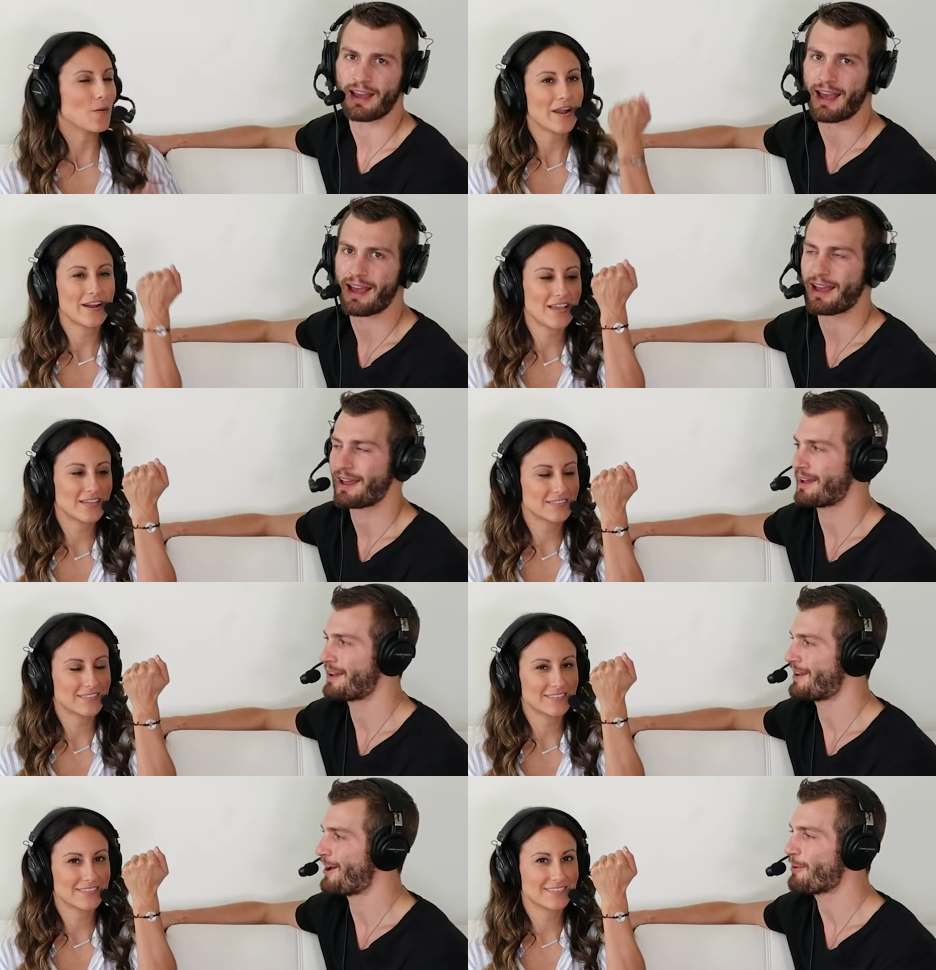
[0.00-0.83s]
Speaker 1: Awareness.
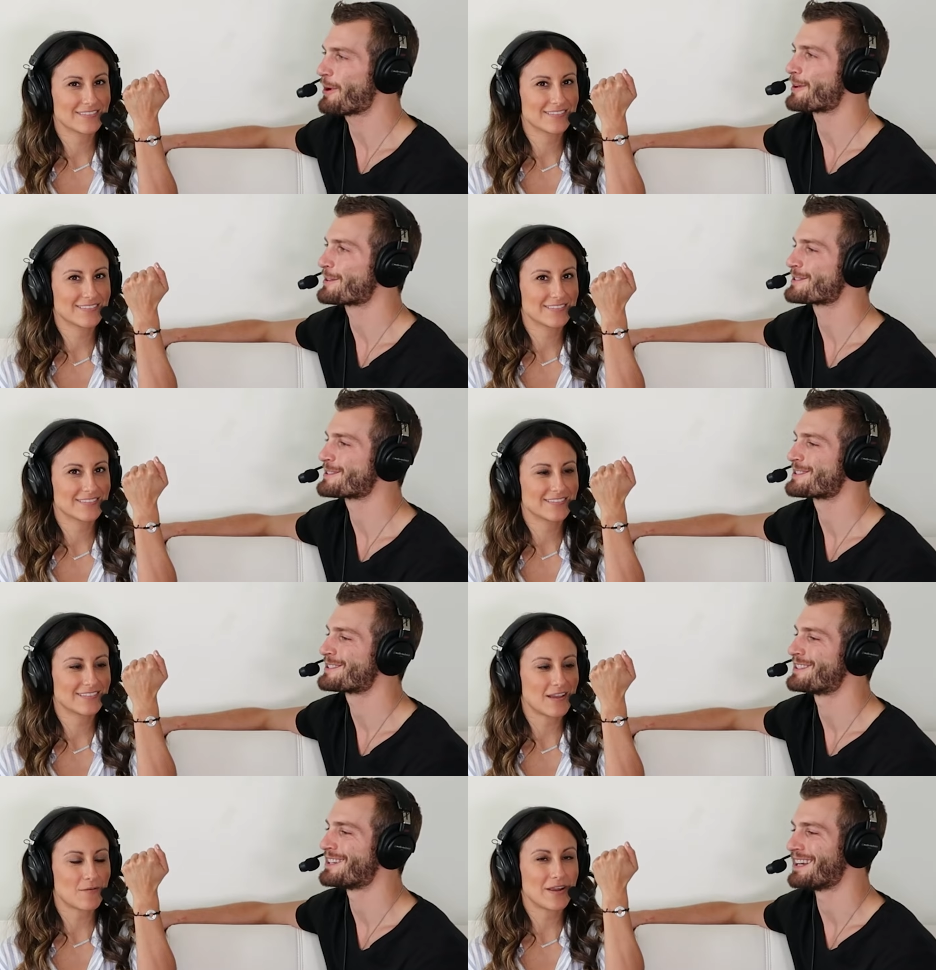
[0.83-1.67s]
Awareness.
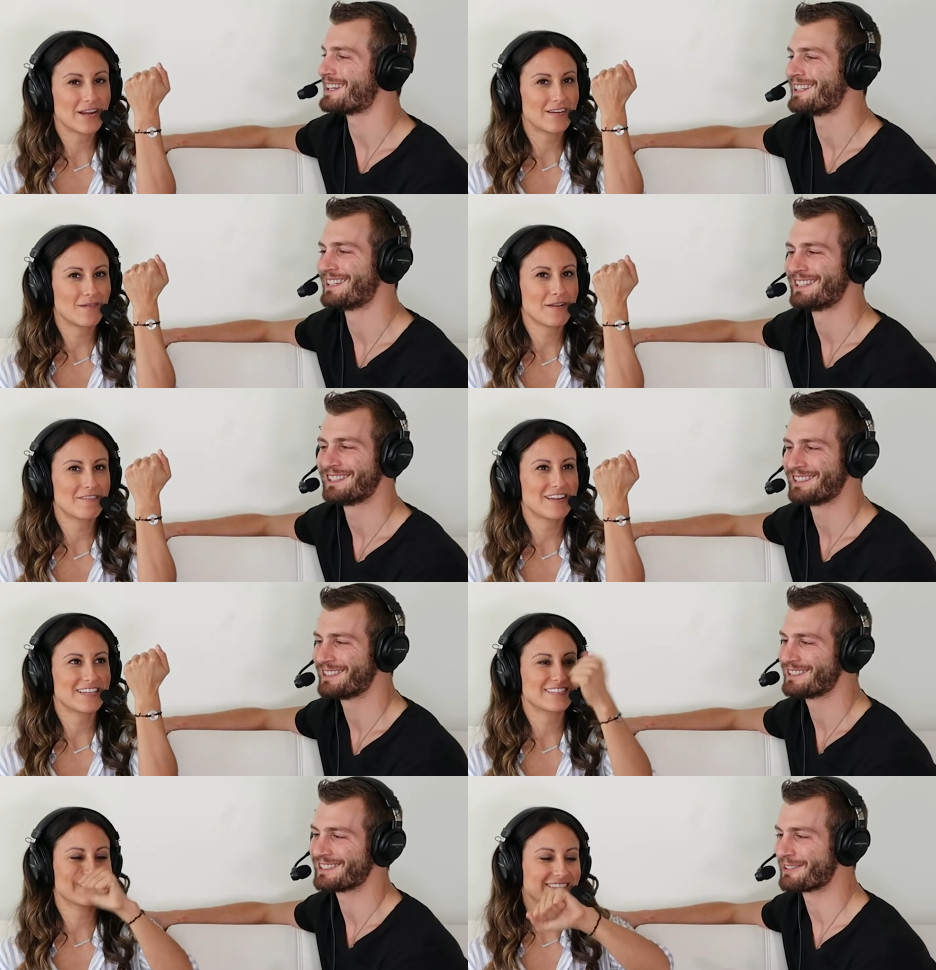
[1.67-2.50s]
Speaker 2: I wear it on my
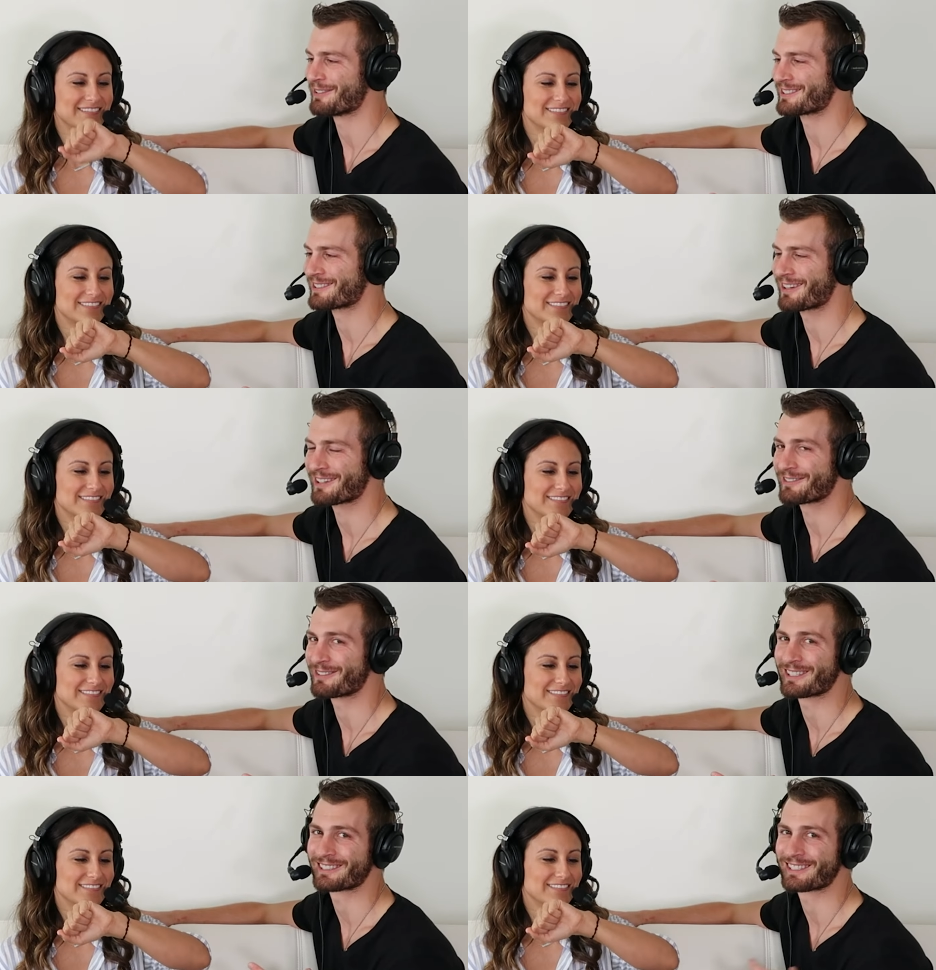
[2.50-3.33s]
wrist.
Speaker 1: She wears it around her
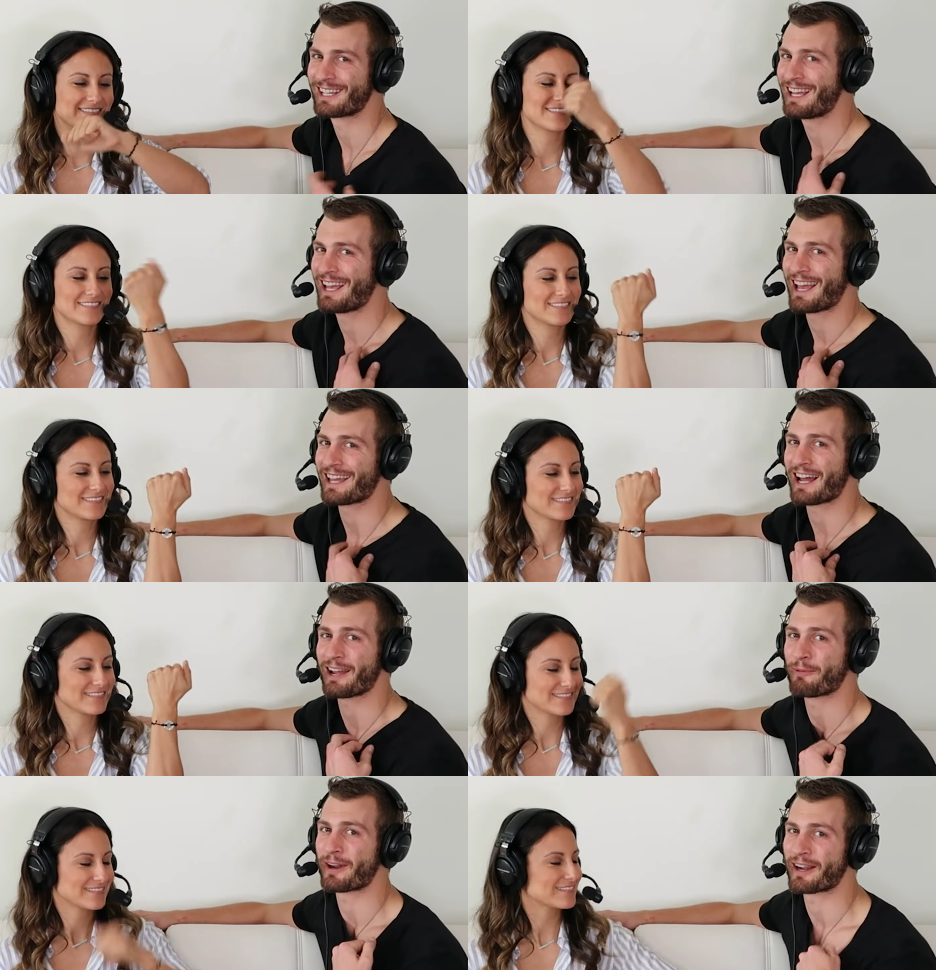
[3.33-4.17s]
wrist. And
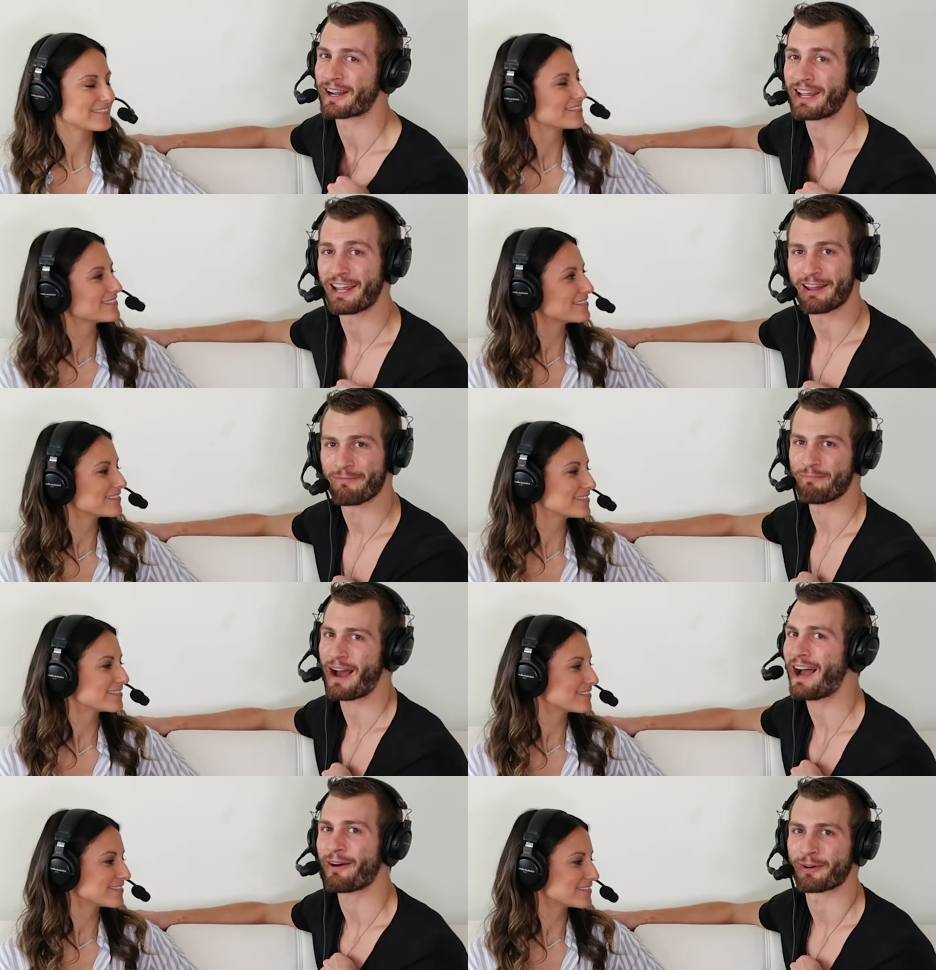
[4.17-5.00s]
I wear
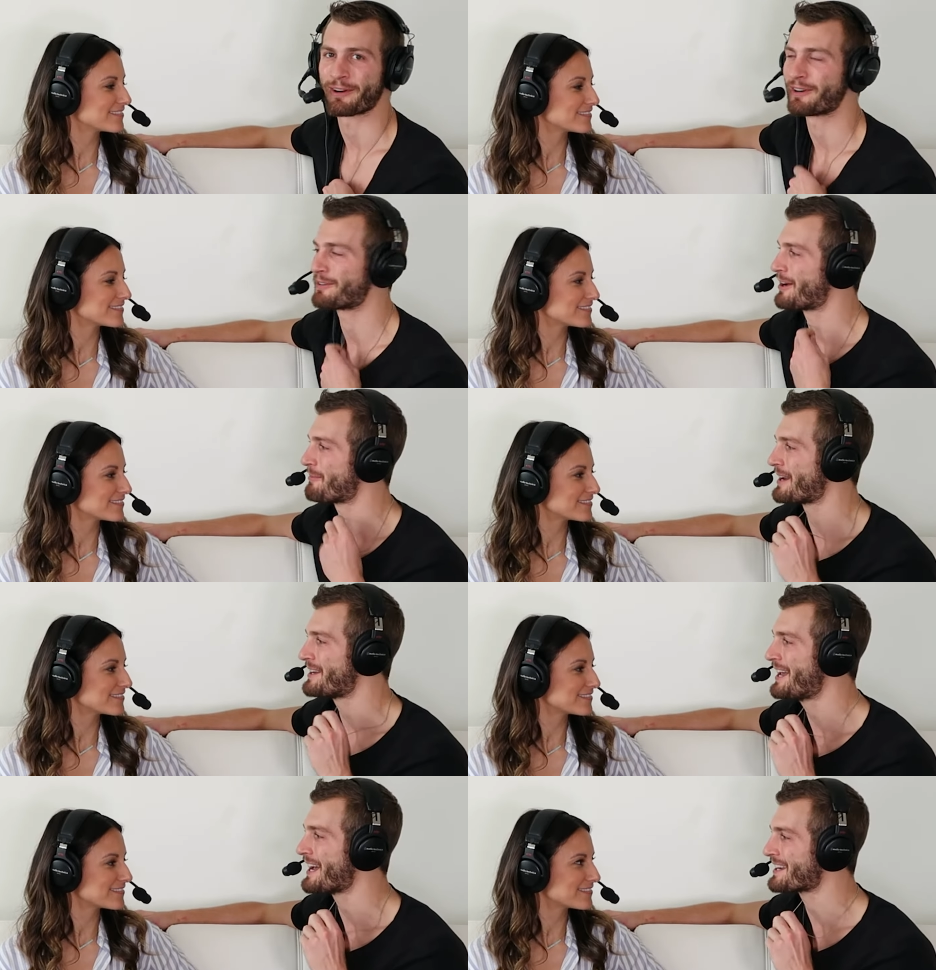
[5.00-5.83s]
empower around my
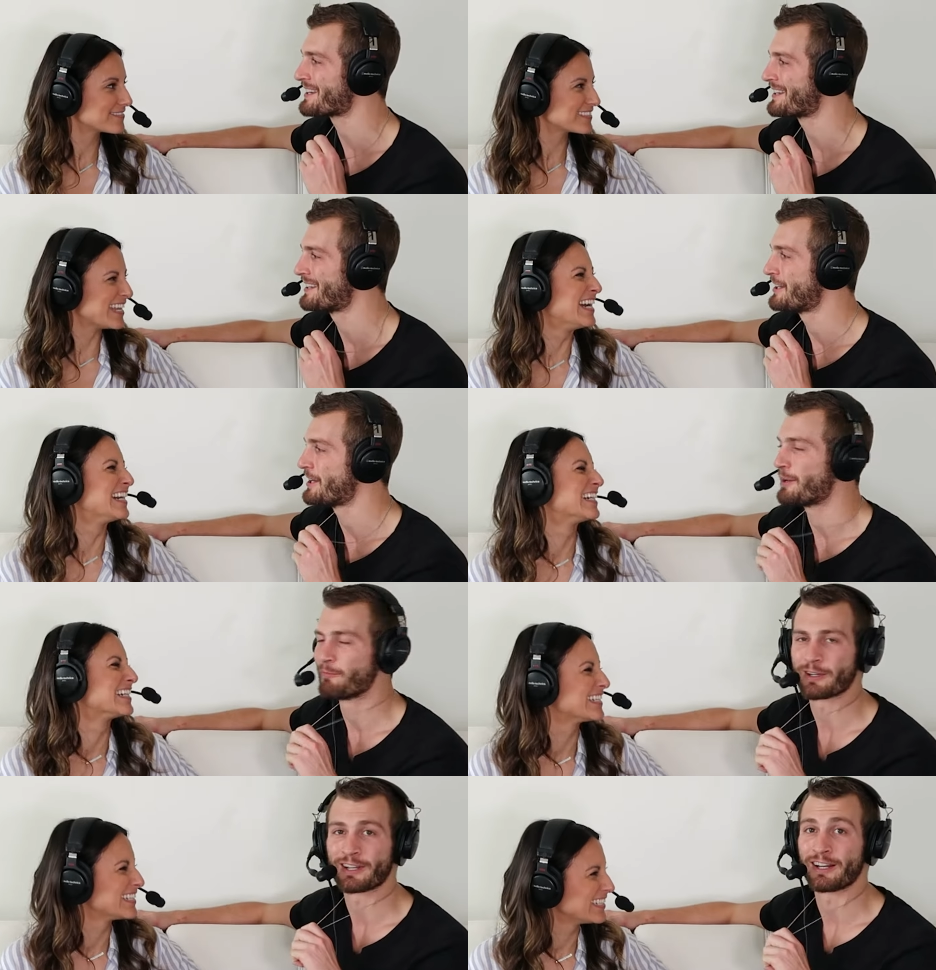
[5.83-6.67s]
neck
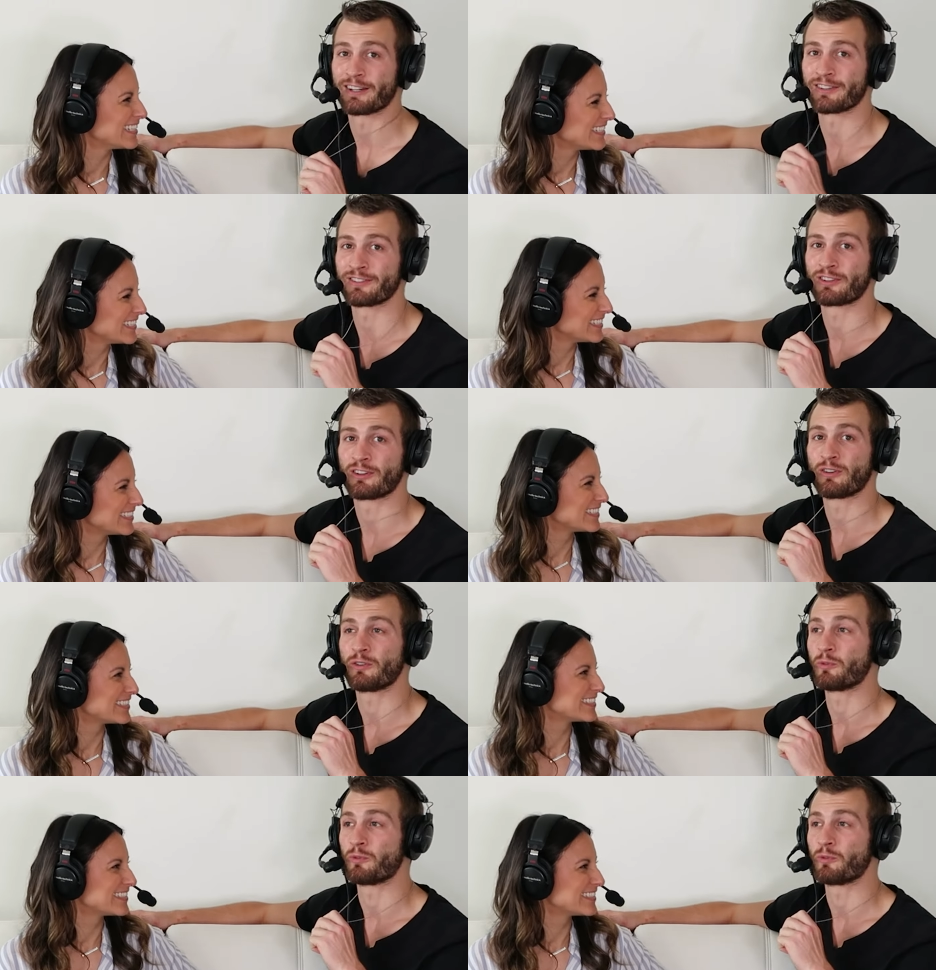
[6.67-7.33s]
because